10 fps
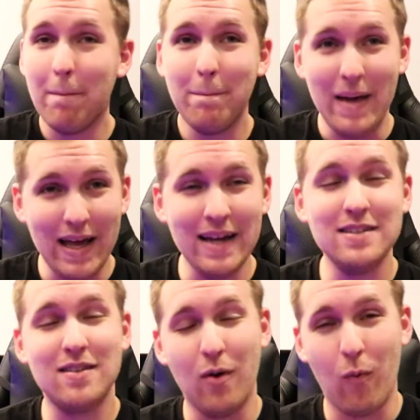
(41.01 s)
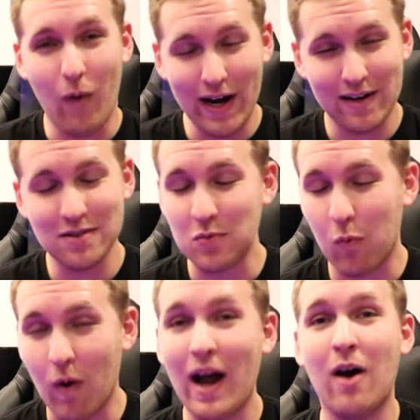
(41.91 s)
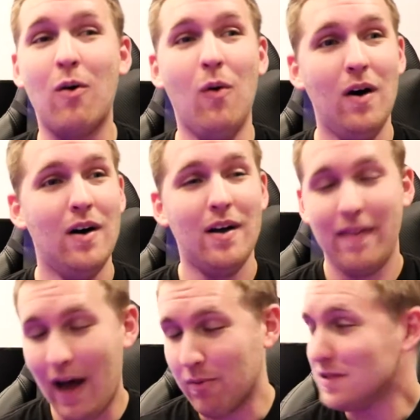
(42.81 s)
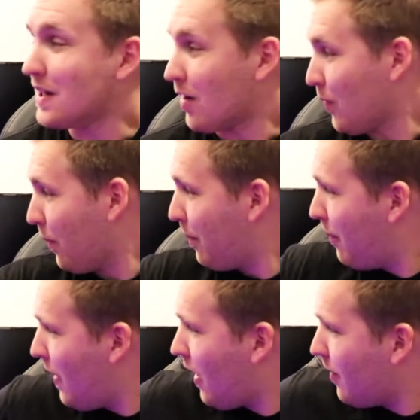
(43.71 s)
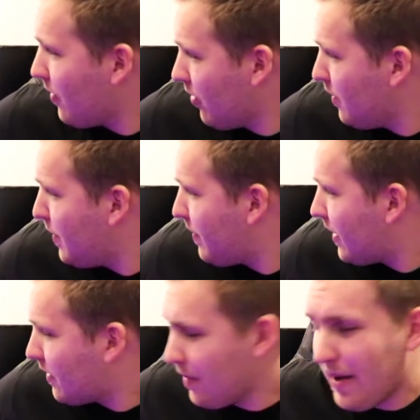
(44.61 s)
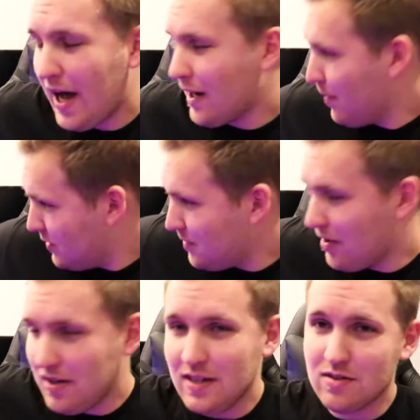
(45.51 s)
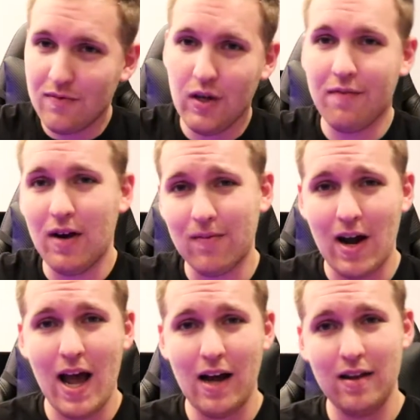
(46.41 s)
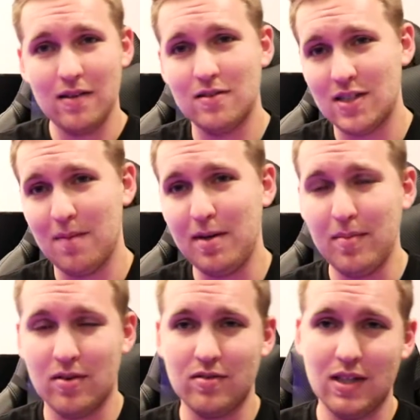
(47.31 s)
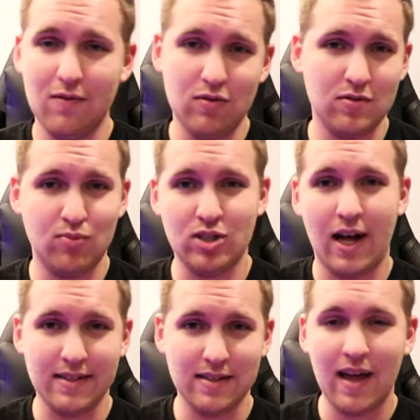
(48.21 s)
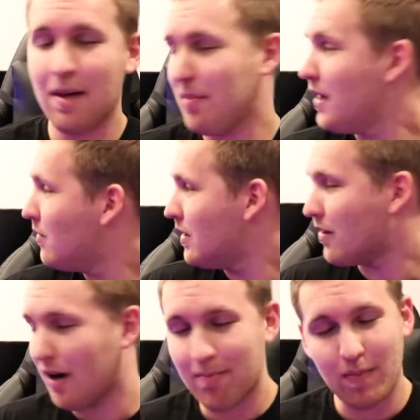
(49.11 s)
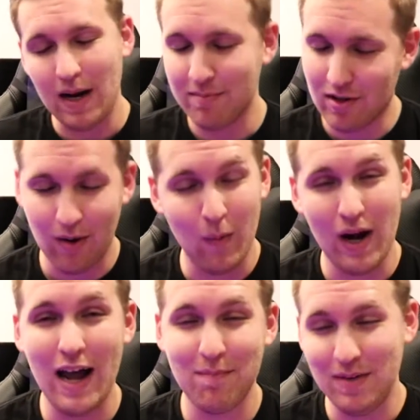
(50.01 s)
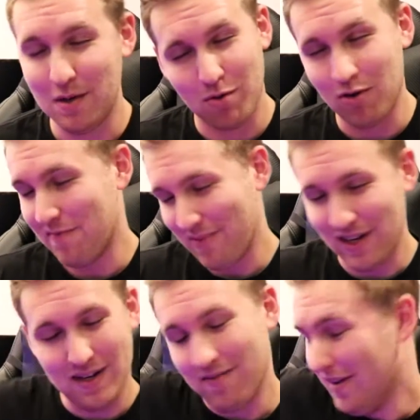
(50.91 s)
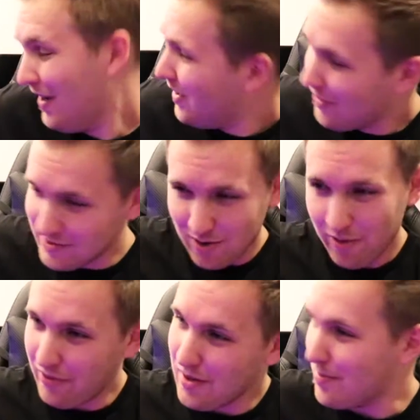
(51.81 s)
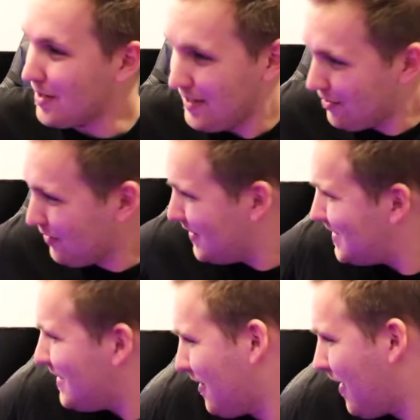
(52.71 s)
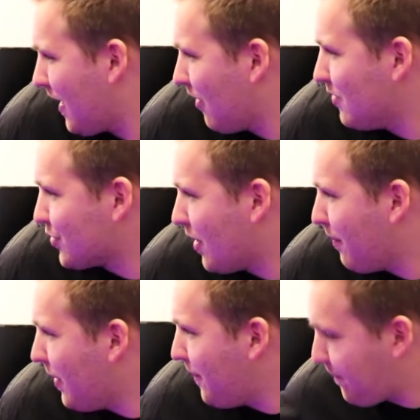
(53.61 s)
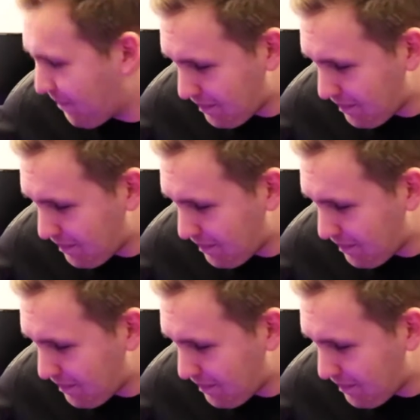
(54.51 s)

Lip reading: managed the wires. Wow, that was terrible. A little bit better on the back, and I put some LEDs. So if I ever had it on the other side, maybe I'll give you some shots of that. But I'm gonna know what I have B-roll plenty of this whole thing, but you'll be seeing a lot closer up. But